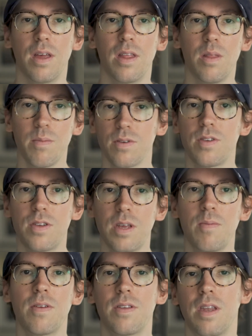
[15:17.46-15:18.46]
The most
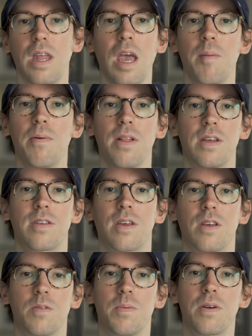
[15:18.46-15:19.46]
seamless and Apple-esque
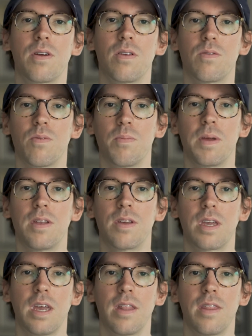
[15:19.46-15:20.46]
experience would be
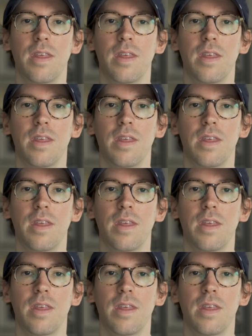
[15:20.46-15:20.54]
to get